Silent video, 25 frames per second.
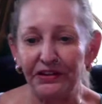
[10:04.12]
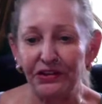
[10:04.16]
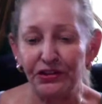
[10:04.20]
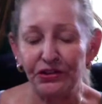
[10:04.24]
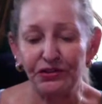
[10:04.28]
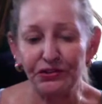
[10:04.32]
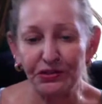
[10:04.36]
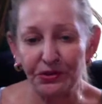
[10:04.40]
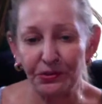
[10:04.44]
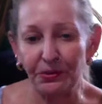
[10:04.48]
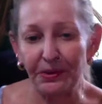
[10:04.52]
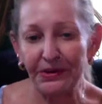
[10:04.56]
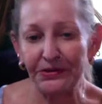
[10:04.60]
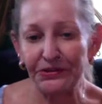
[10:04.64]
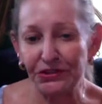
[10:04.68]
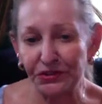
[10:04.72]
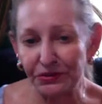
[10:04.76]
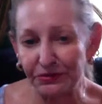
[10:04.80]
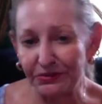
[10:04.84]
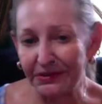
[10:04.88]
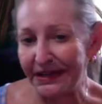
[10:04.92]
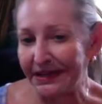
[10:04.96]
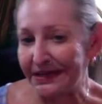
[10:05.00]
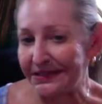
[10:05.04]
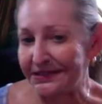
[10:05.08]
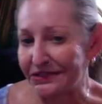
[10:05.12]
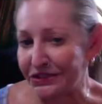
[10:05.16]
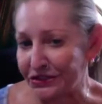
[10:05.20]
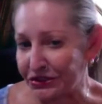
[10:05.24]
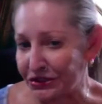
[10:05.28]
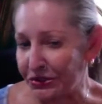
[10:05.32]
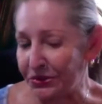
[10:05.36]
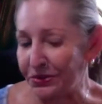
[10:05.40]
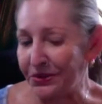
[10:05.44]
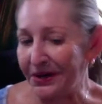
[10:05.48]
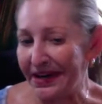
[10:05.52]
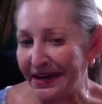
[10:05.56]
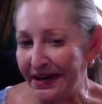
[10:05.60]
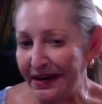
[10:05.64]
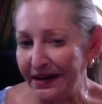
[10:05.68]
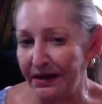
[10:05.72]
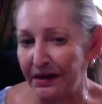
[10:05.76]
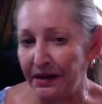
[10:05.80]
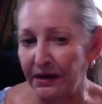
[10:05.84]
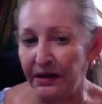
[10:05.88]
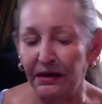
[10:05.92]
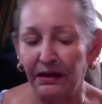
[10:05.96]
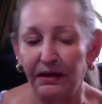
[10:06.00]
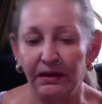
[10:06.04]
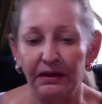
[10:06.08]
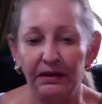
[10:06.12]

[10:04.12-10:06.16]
You do what you need to do here.